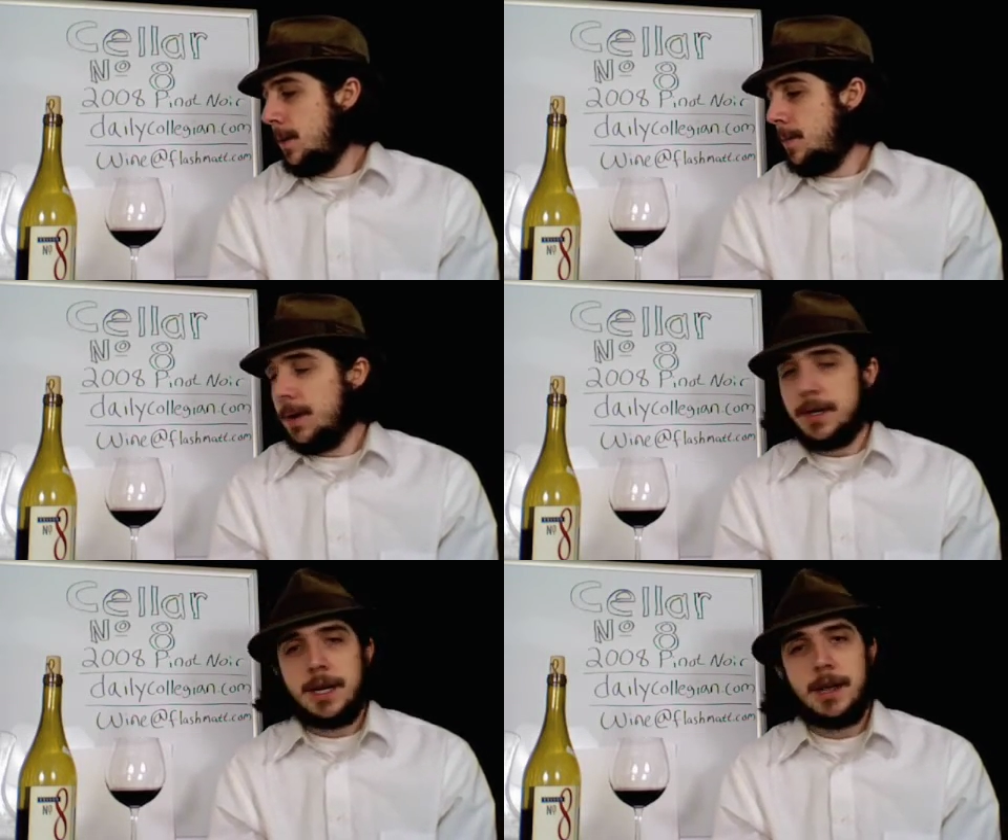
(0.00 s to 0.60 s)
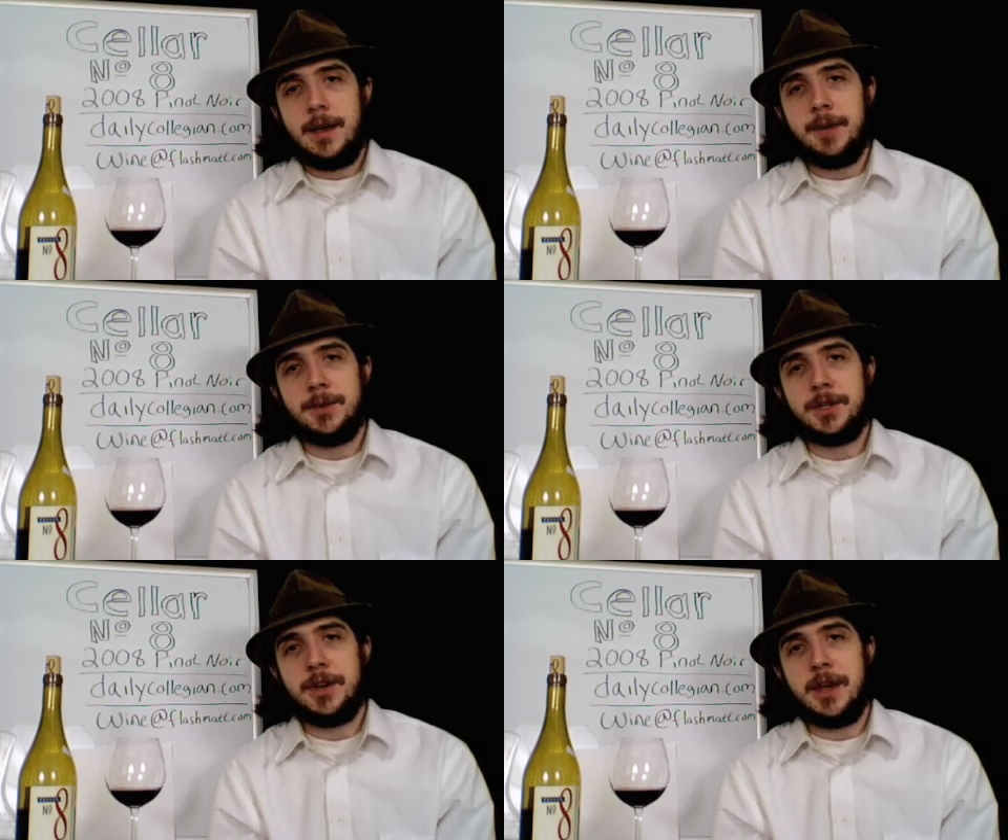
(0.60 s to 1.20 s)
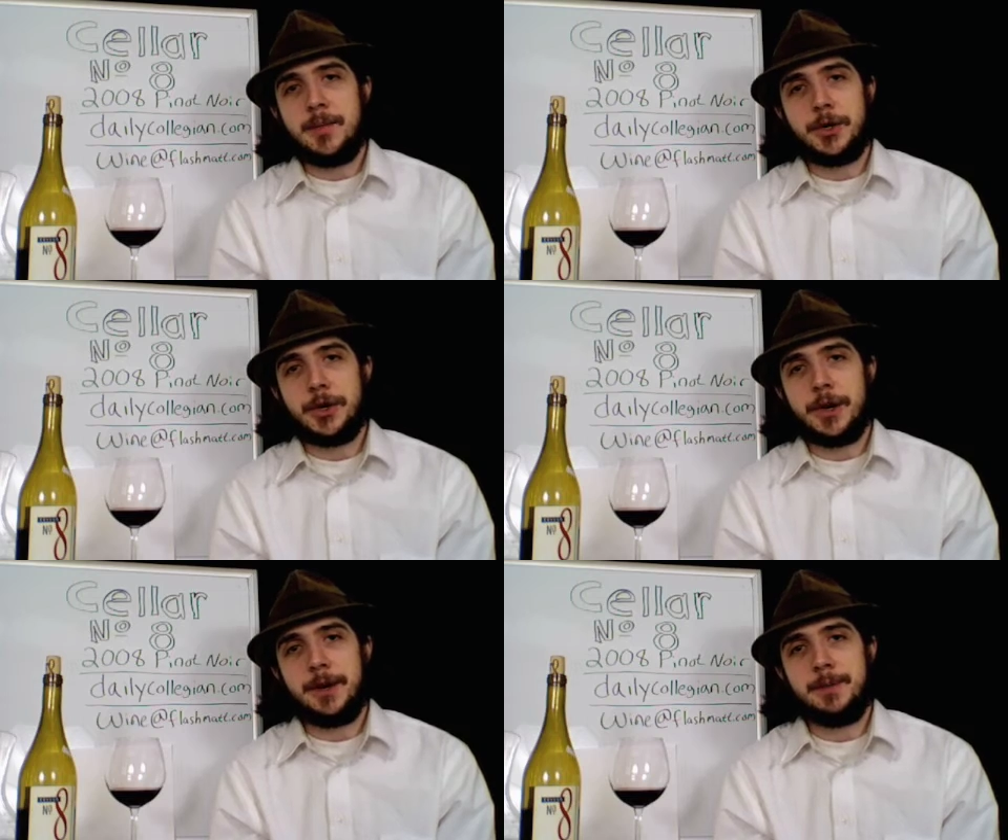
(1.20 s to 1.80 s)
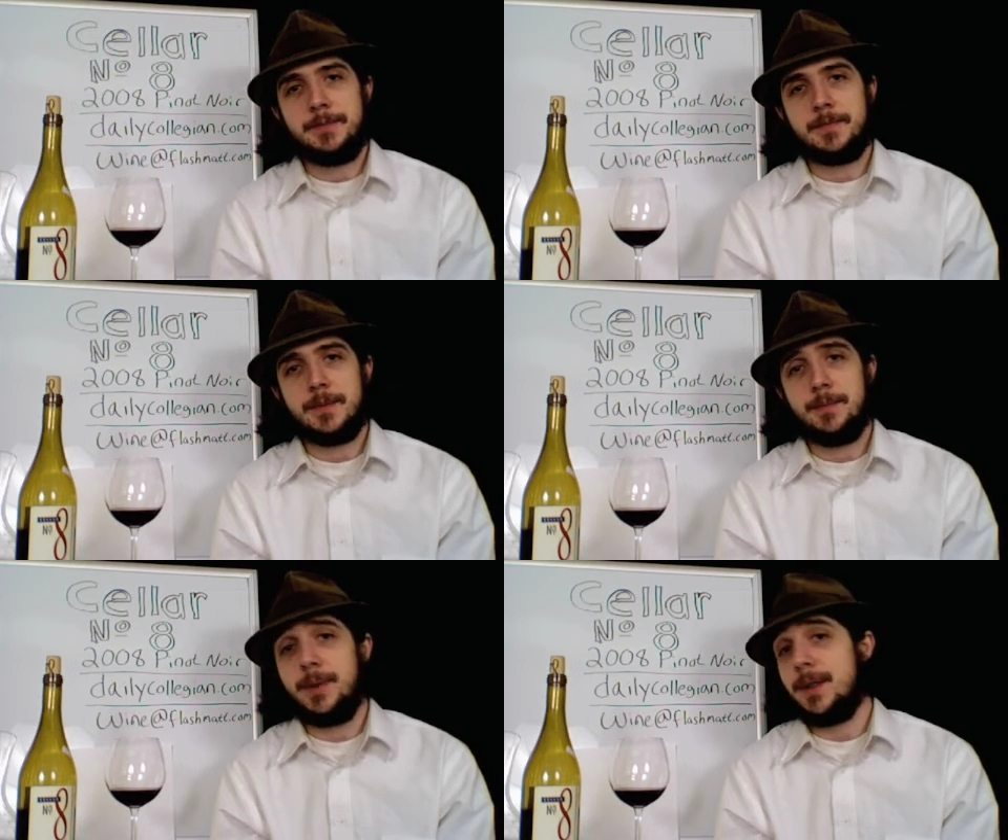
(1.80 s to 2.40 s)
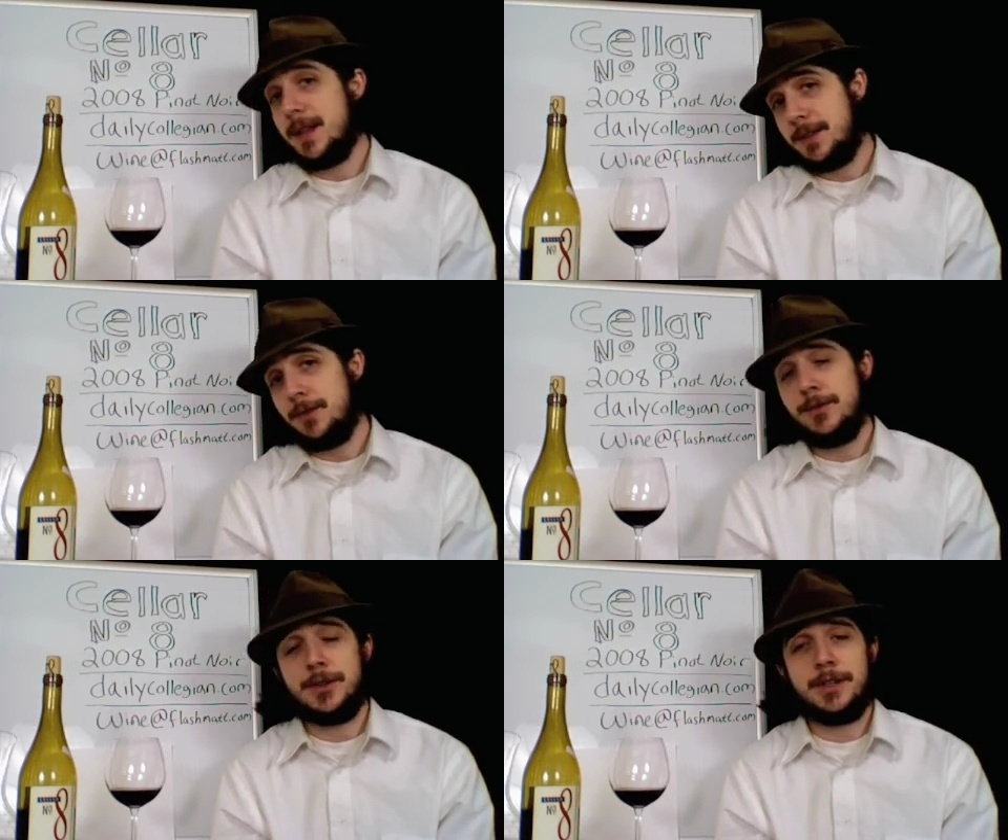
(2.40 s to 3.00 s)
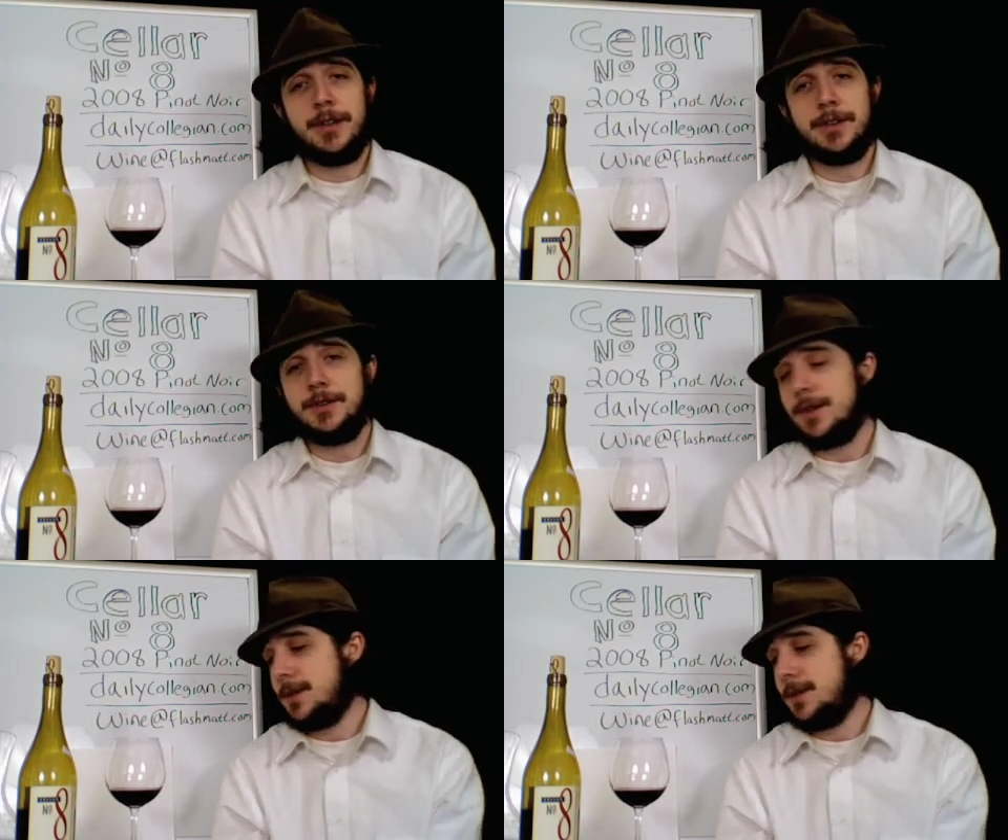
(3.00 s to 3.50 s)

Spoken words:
But I'm just an amateur. But that's who they're selling to.